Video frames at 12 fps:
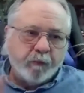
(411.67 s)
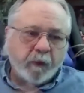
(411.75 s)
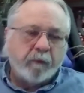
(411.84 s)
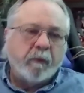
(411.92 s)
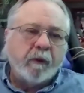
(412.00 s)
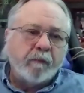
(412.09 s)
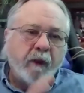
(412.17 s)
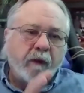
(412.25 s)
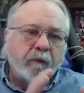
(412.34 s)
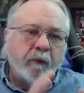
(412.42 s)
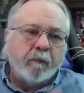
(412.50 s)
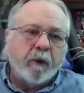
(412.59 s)
It
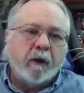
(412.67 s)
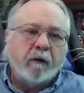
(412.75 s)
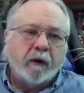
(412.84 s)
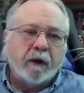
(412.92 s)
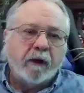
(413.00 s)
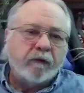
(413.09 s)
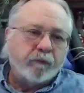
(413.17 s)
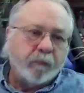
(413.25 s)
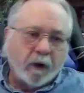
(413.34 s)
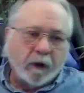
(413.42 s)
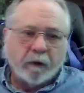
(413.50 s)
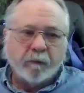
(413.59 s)
makes me better at each
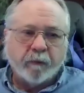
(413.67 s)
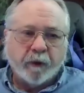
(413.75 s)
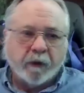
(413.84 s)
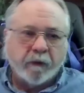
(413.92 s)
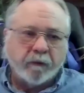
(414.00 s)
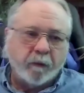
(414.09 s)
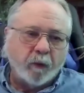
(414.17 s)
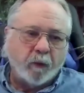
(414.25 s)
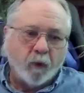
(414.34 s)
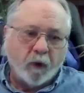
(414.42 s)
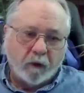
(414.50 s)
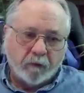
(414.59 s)
market because I'm
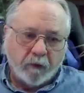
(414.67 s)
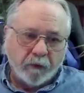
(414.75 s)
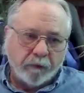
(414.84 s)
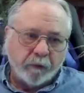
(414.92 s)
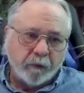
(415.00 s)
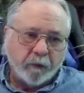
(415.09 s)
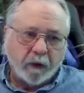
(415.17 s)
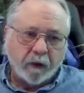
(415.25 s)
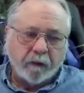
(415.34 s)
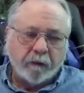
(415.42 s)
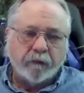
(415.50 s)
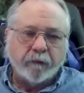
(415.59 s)
aware of all three
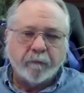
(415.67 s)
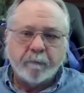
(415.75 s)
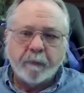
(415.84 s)
markets.